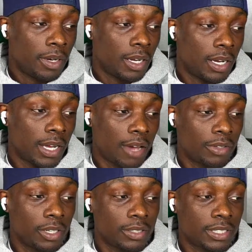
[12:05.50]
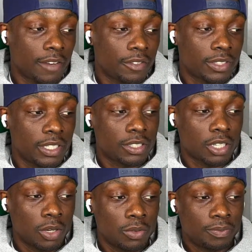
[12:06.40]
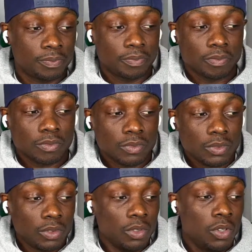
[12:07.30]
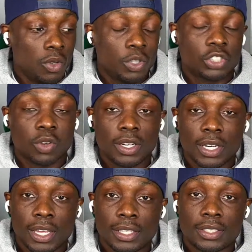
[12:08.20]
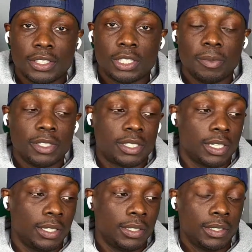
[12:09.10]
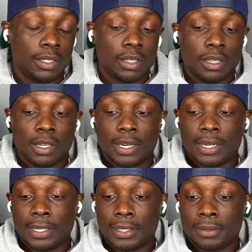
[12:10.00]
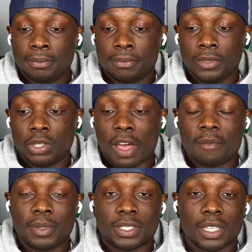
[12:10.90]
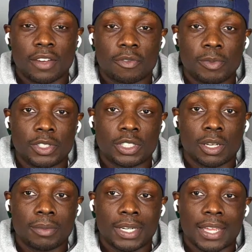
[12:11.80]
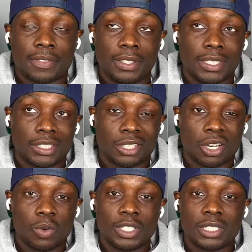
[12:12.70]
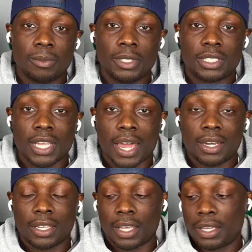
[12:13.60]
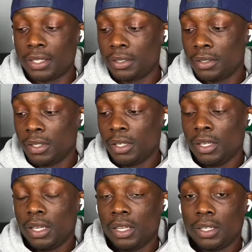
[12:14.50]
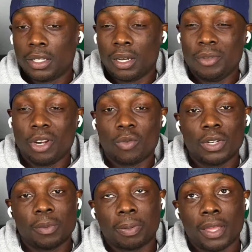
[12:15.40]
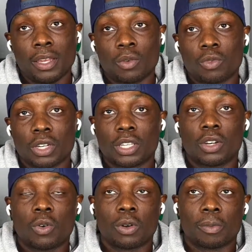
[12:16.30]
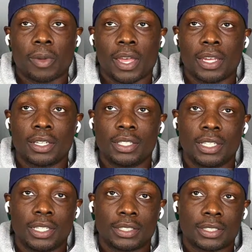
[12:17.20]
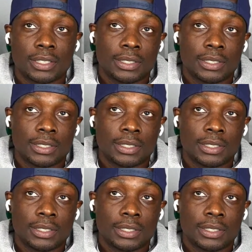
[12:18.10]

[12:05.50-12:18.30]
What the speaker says: out there in San Francisco, with Trey Lance and Jimmy G. I've been saying from the jump that I think they should go with Jimmy G out of the gate. And you don't really play a rookie quarterback unless,